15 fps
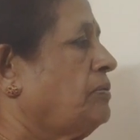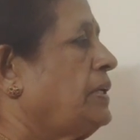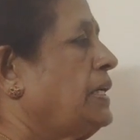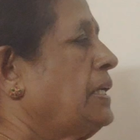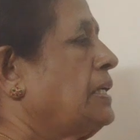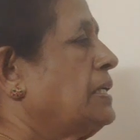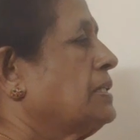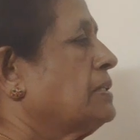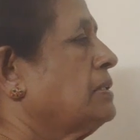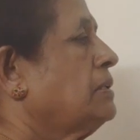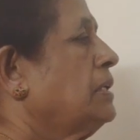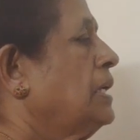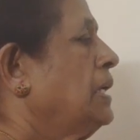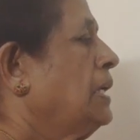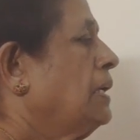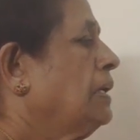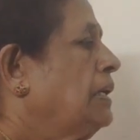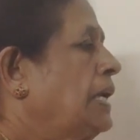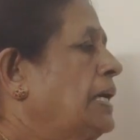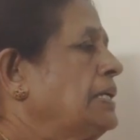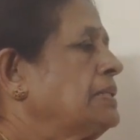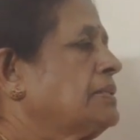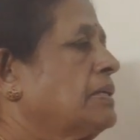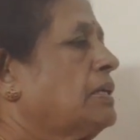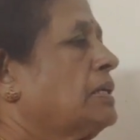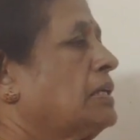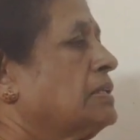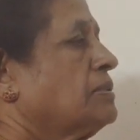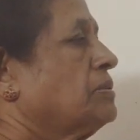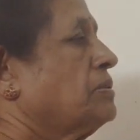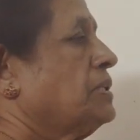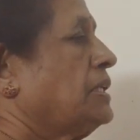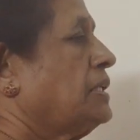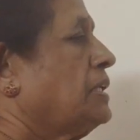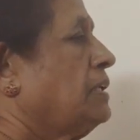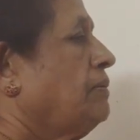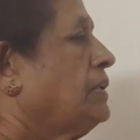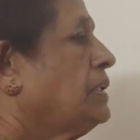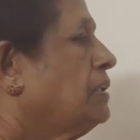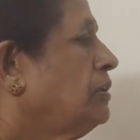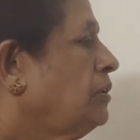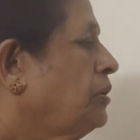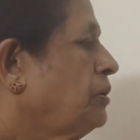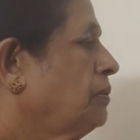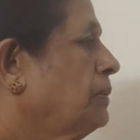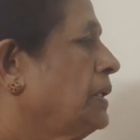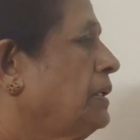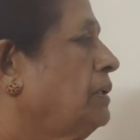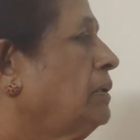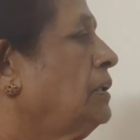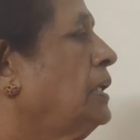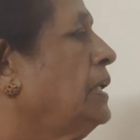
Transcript: Various glands are associated with the human